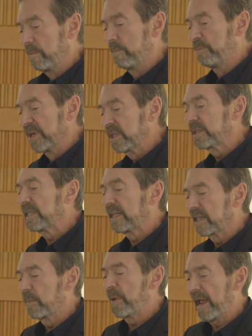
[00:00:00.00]

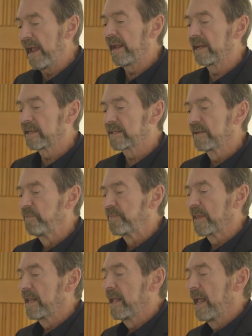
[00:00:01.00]
building the paint
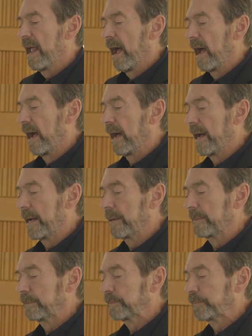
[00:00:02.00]

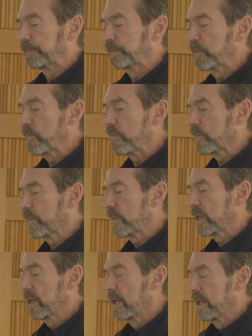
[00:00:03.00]
um,
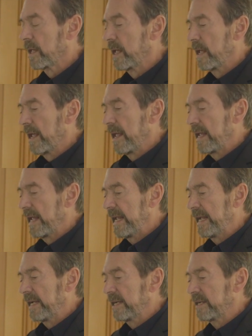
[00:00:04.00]

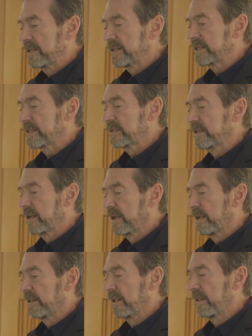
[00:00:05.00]
is
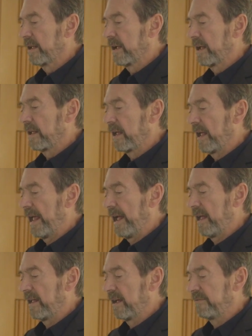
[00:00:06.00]

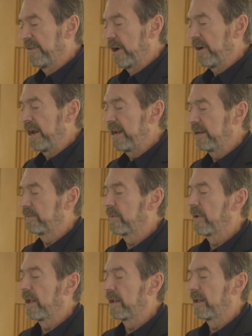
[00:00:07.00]
a very
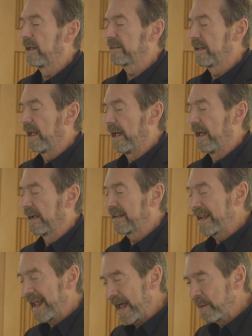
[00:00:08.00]
uh, a
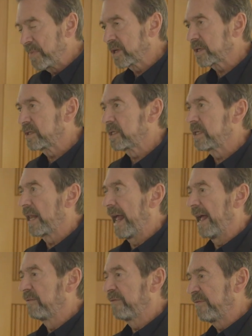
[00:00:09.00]
chemical
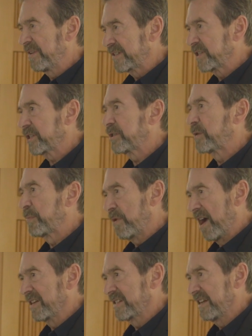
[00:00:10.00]
and physical
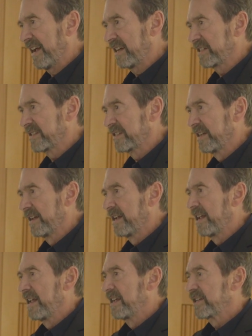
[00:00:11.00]
process
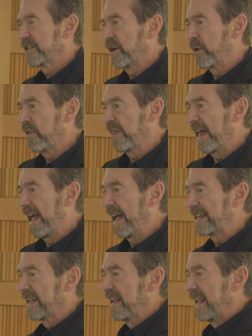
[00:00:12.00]
so
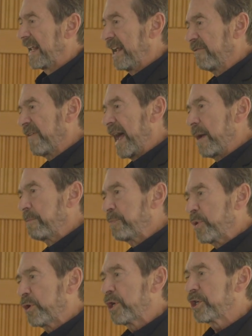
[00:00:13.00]
that if I
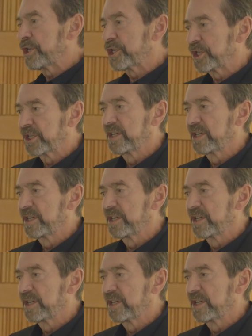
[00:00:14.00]
push